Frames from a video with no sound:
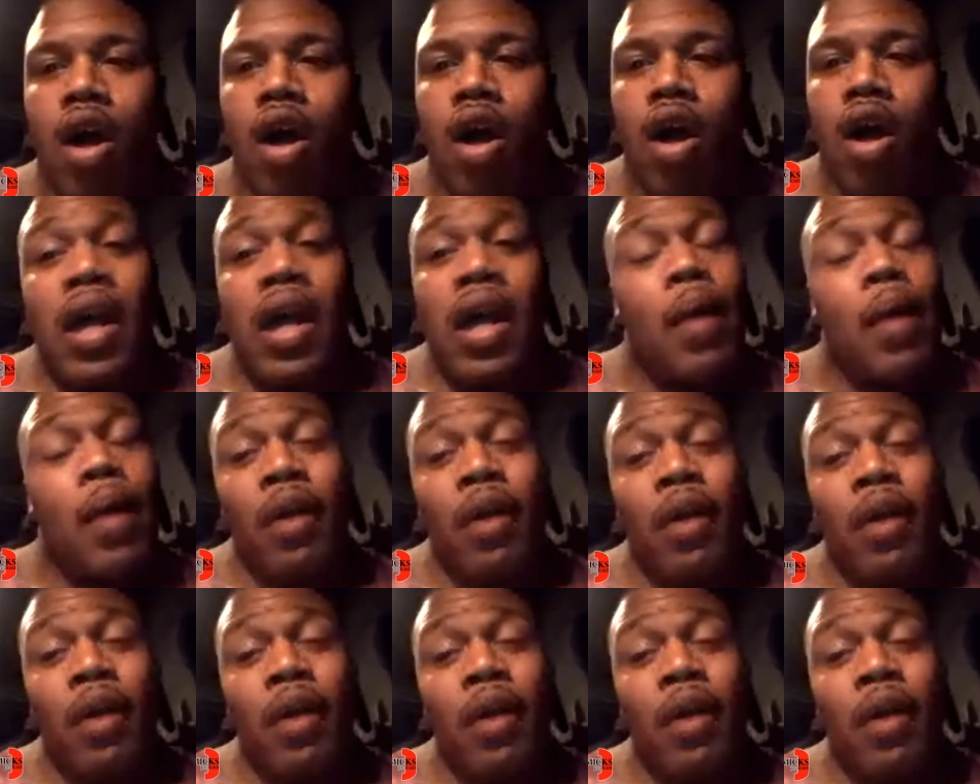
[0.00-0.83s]

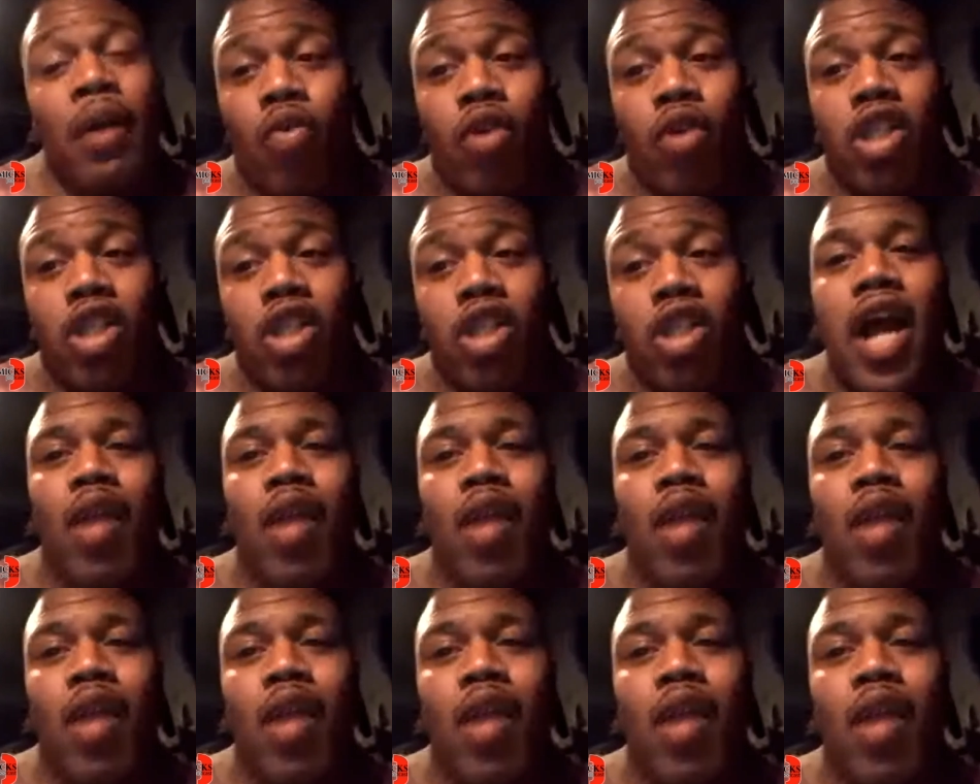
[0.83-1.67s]
But I'll do it with a
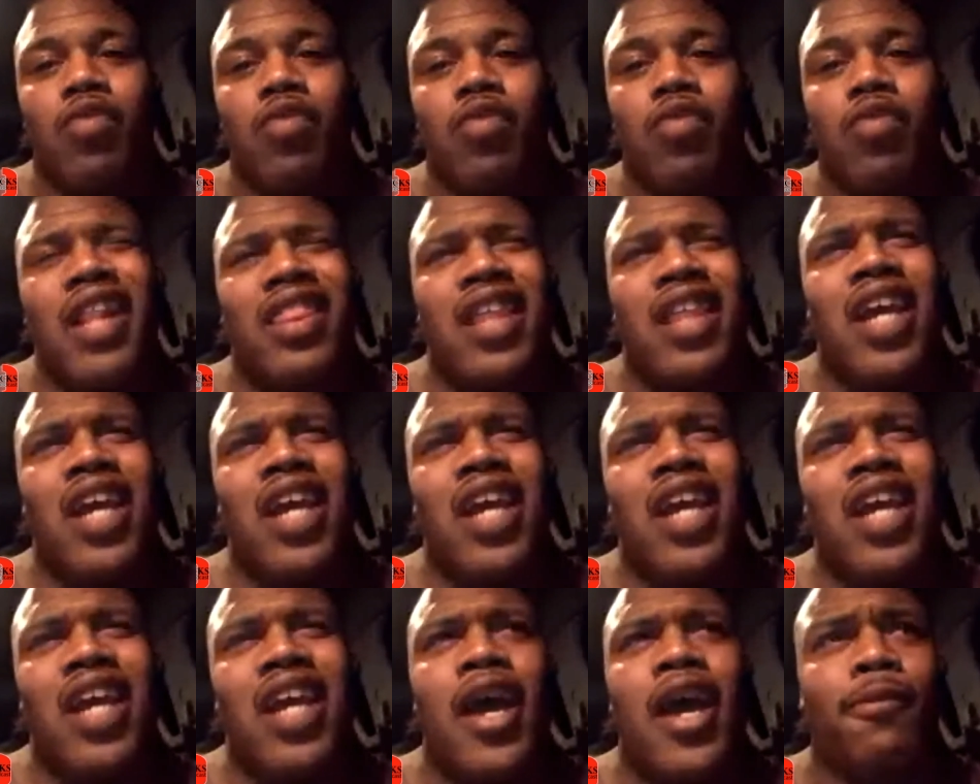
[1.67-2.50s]
smile on my face. But I
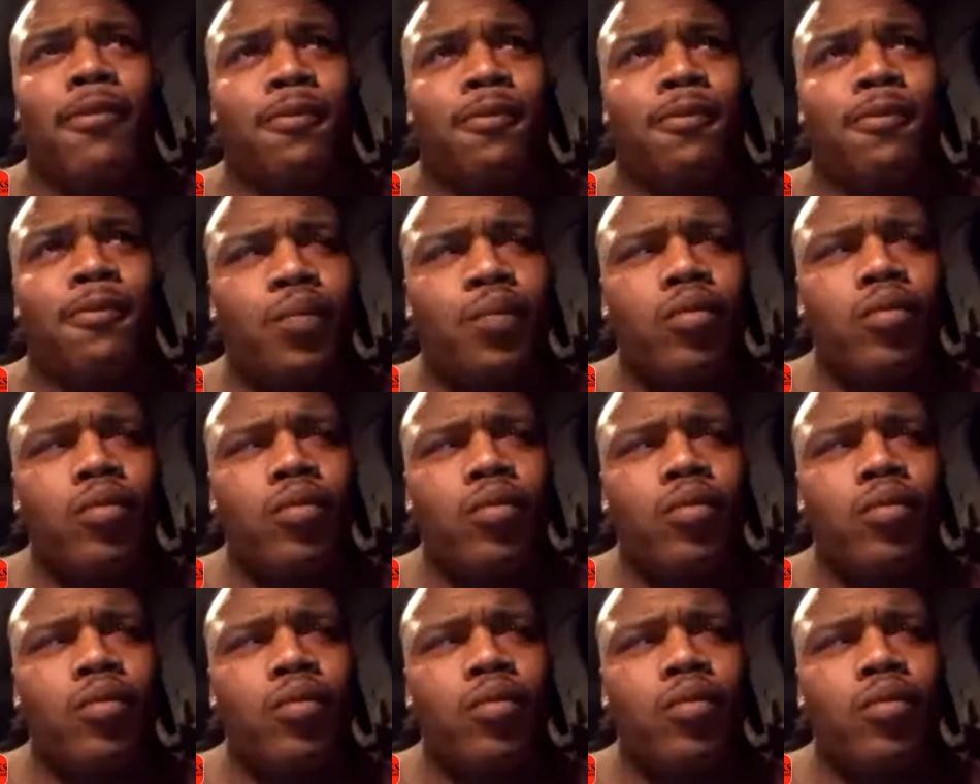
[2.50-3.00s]
think that,